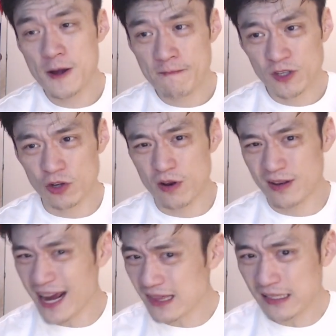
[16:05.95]
So
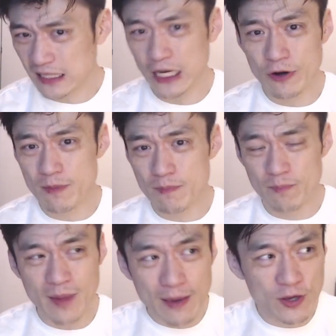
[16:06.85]
Nathan Cleary
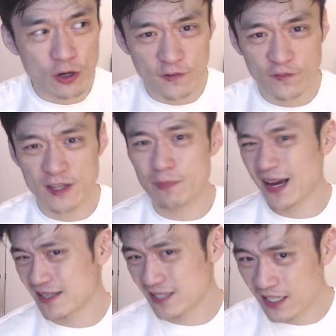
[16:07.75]
may be good 15, but
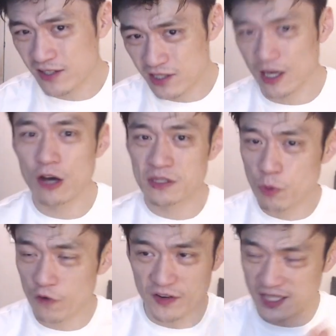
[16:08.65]
his kicking style is
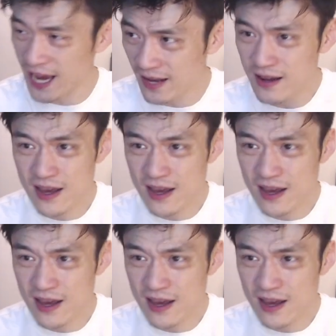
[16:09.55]
more of a 10.